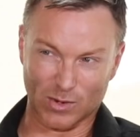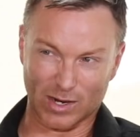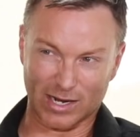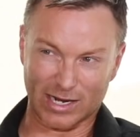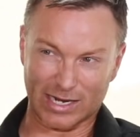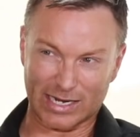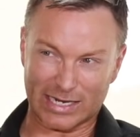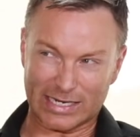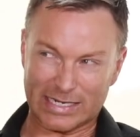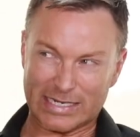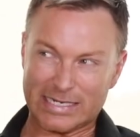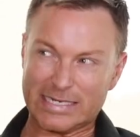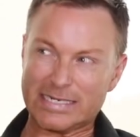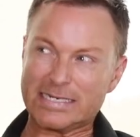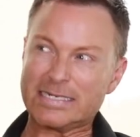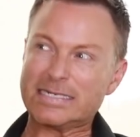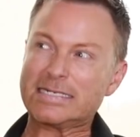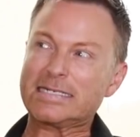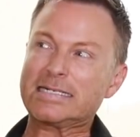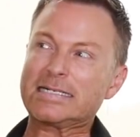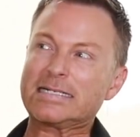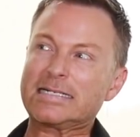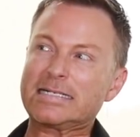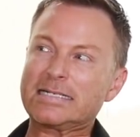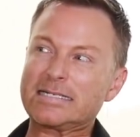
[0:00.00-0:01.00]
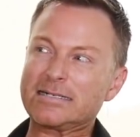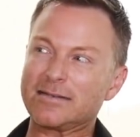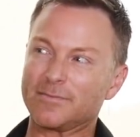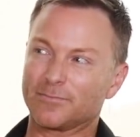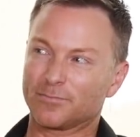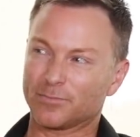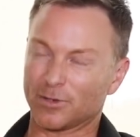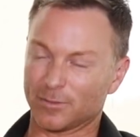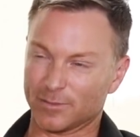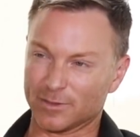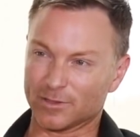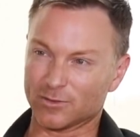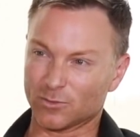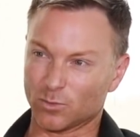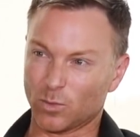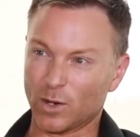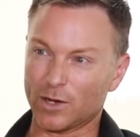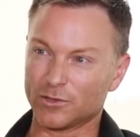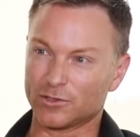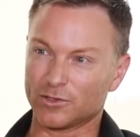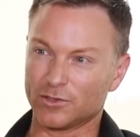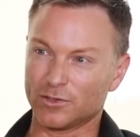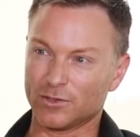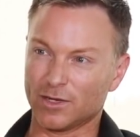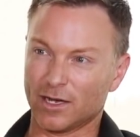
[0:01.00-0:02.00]
are probably just
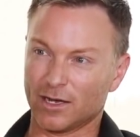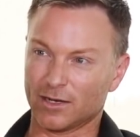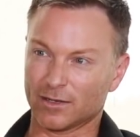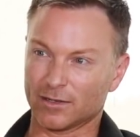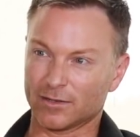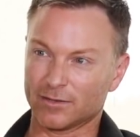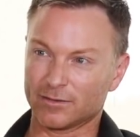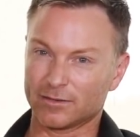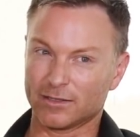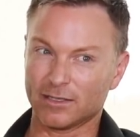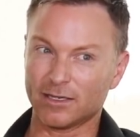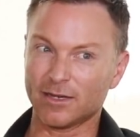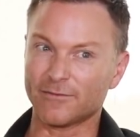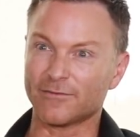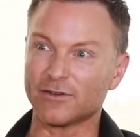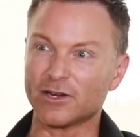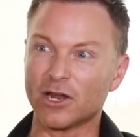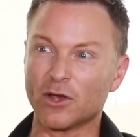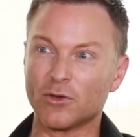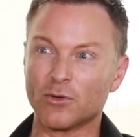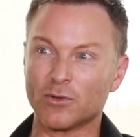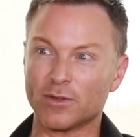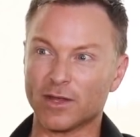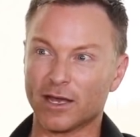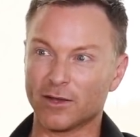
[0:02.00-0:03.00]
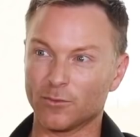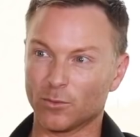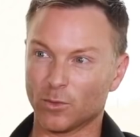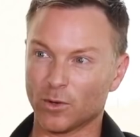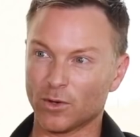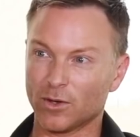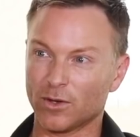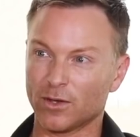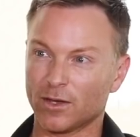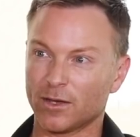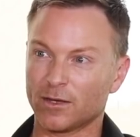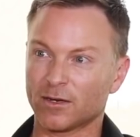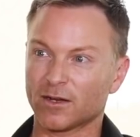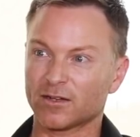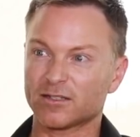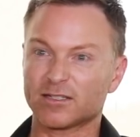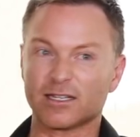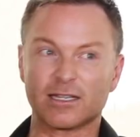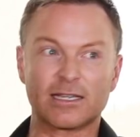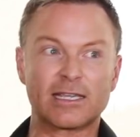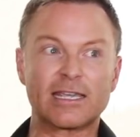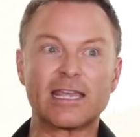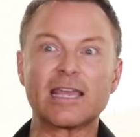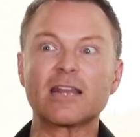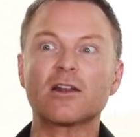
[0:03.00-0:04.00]
way too young didn't even know who they were, and I
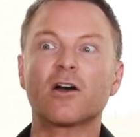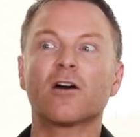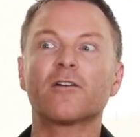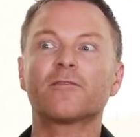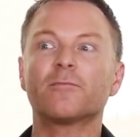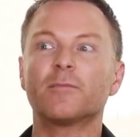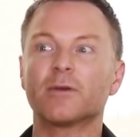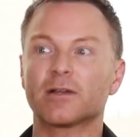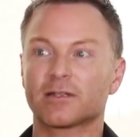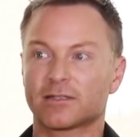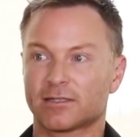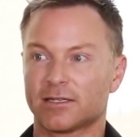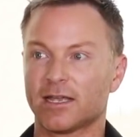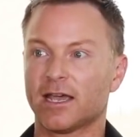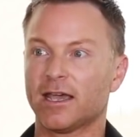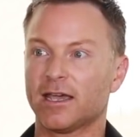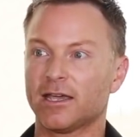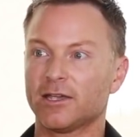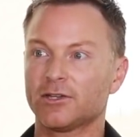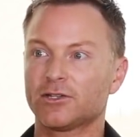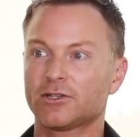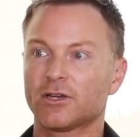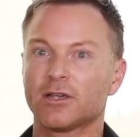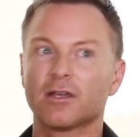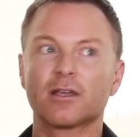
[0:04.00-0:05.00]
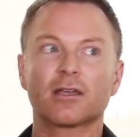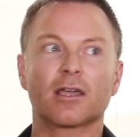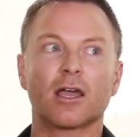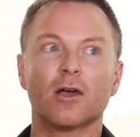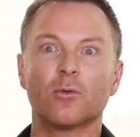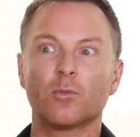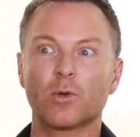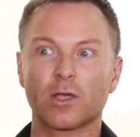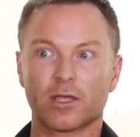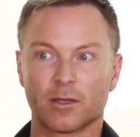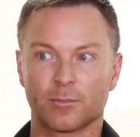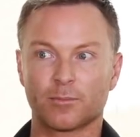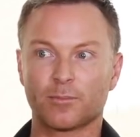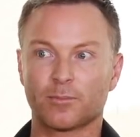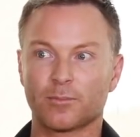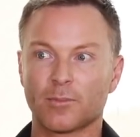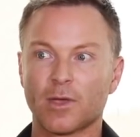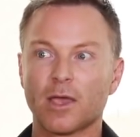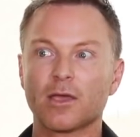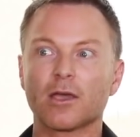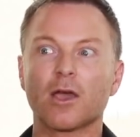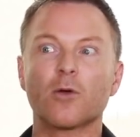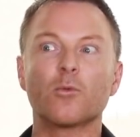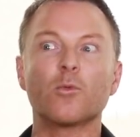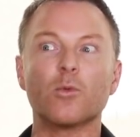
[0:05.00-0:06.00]
said, "Get off my stage, go and
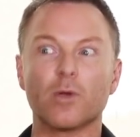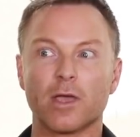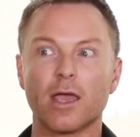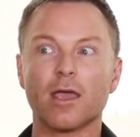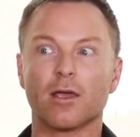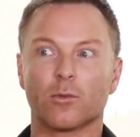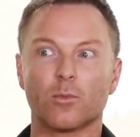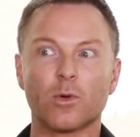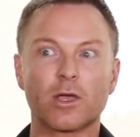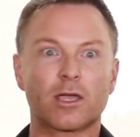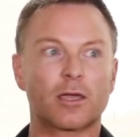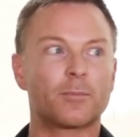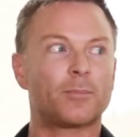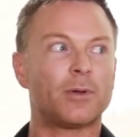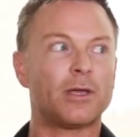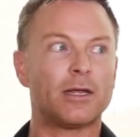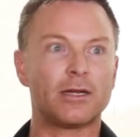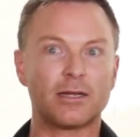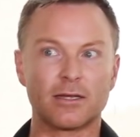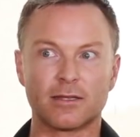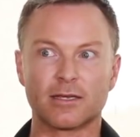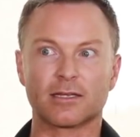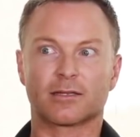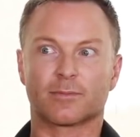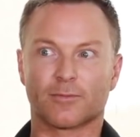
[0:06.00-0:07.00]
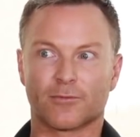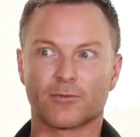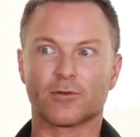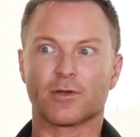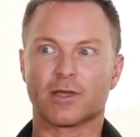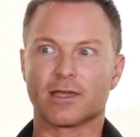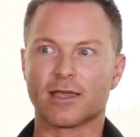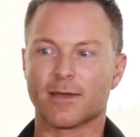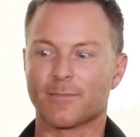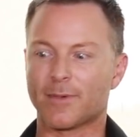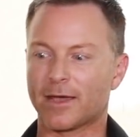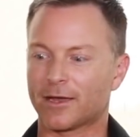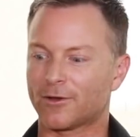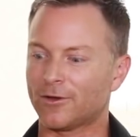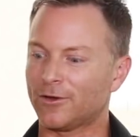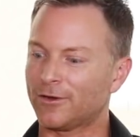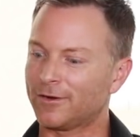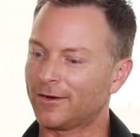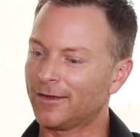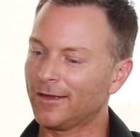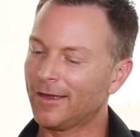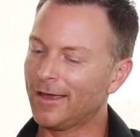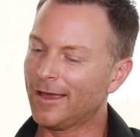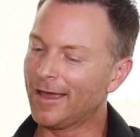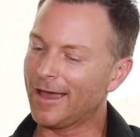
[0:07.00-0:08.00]
Wikipedia this before you get back on."